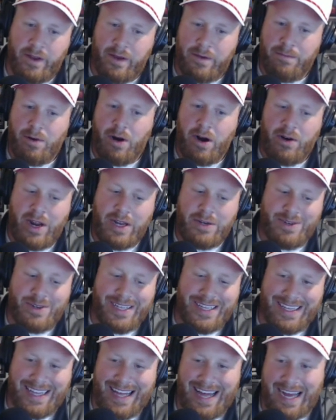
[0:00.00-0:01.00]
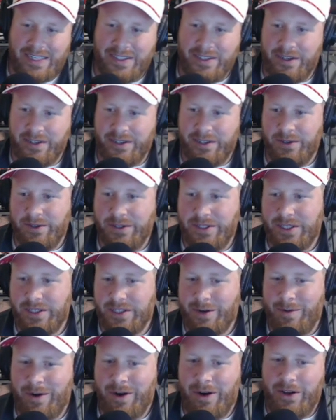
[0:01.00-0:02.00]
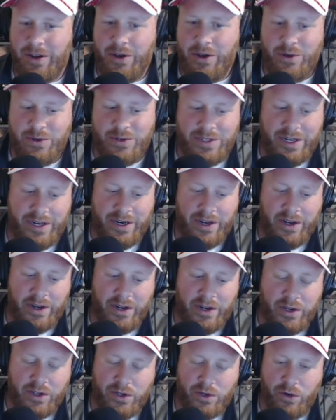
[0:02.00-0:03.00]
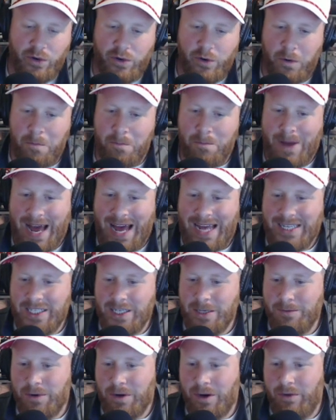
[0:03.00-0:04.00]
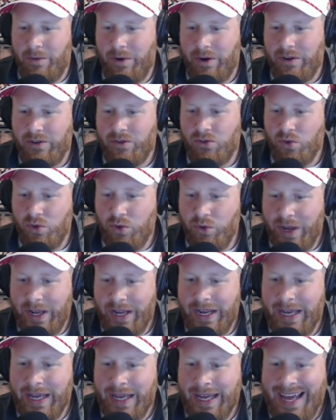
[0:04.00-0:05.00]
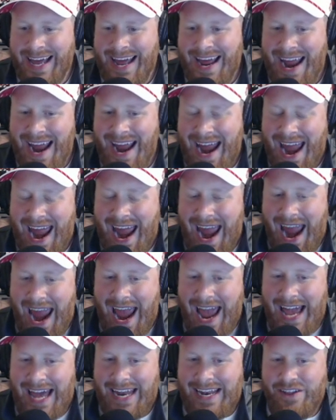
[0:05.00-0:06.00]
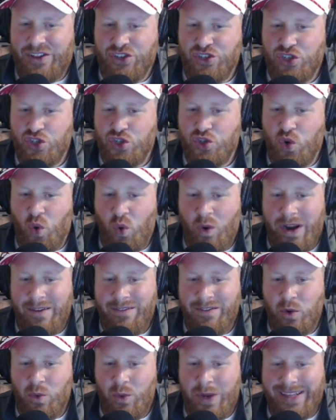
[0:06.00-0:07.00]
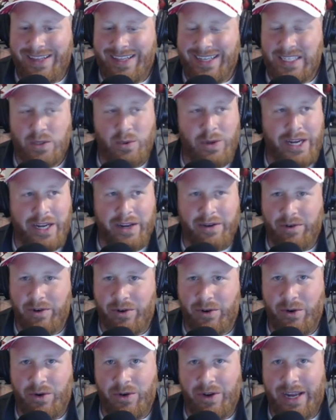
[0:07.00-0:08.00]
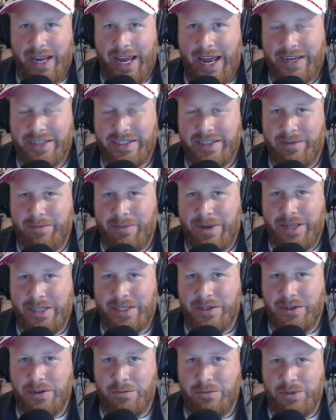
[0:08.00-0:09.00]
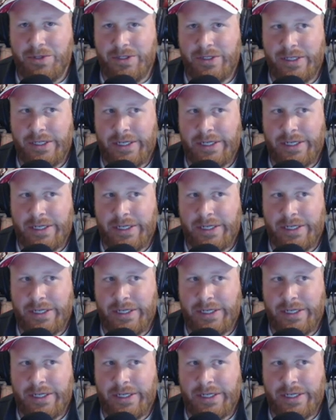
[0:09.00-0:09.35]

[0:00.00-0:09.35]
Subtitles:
Park Rangers, Locked On Coogs here, talking about Houston Cougar basketball recruiting. And the story of the week this week in recruiting, actually, in men's hoops,